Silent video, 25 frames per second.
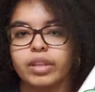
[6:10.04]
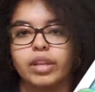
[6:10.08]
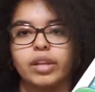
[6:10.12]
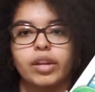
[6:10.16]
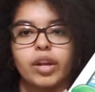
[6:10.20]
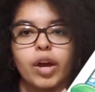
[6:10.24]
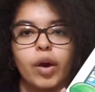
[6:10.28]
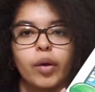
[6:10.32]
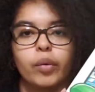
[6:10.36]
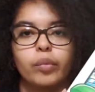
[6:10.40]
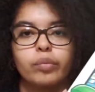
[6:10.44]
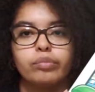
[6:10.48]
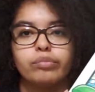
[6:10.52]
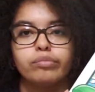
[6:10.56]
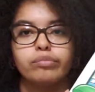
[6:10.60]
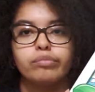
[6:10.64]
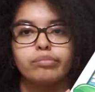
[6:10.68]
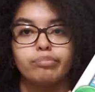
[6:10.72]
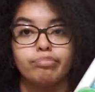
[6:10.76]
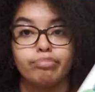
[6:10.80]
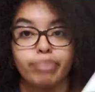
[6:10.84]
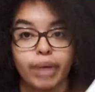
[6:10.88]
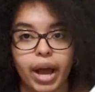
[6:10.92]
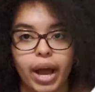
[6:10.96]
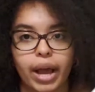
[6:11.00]
you know,
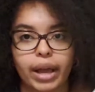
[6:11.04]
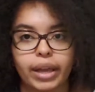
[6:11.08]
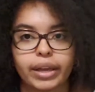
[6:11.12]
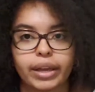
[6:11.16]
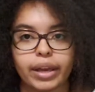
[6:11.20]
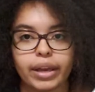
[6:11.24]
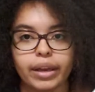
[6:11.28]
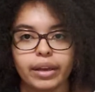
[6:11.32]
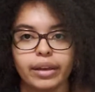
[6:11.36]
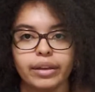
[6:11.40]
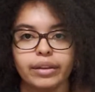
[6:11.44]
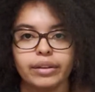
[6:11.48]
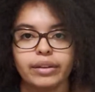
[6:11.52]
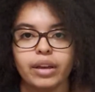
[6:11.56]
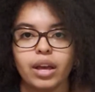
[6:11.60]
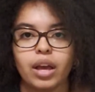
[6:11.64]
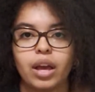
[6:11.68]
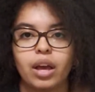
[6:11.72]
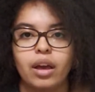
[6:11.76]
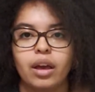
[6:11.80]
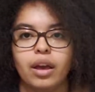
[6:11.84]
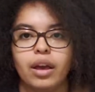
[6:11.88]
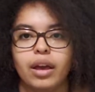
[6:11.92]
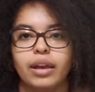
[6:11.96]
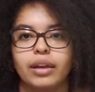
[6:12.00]
buy it
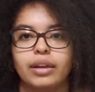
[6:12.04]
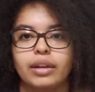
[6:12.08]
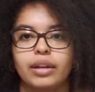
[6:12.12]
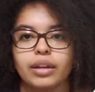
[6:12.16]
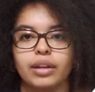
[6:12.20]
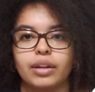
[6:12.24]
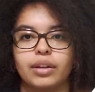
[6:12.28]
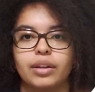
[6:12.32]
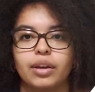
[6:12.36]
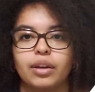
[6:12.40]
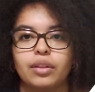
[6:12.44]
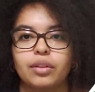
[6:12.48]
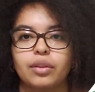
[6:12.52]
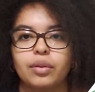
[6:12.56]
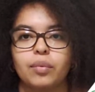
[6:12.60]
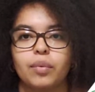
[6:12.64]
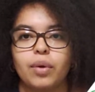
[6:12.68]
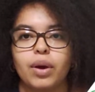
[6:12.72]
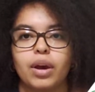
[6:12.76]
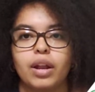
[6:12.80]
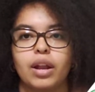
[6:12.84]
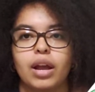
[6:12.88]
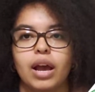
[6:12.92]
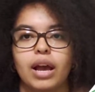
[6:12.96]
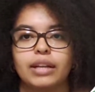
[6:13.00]
and get another
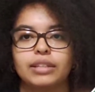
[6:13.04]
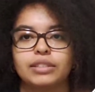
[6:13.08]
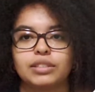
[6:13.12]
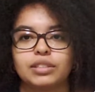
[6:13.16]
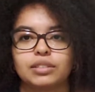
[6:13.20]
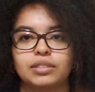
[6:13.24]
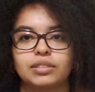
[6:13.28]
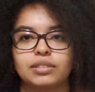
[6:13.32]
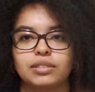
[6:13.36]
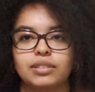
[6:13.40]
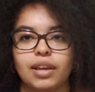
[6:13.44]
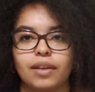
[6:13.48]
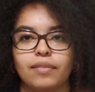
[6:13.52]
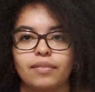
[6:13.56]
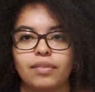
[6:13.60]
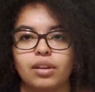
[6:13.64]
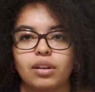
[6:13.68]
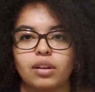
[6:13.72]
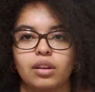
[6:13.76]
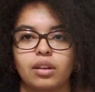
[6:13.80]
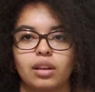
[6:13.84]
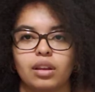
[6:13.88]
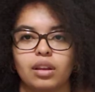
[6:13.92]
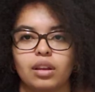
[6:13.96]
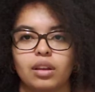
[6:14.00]
one, I just
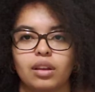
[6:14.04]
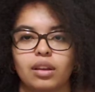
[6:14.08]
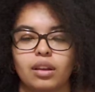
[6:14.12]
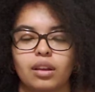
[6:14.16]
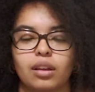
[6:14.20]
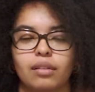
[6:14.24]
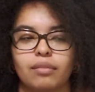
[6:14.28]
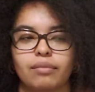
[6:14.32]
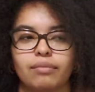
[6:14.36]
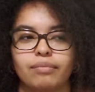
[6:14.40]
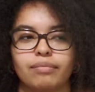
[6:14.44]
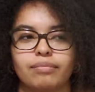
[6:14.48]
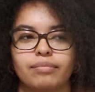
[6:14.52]
never did.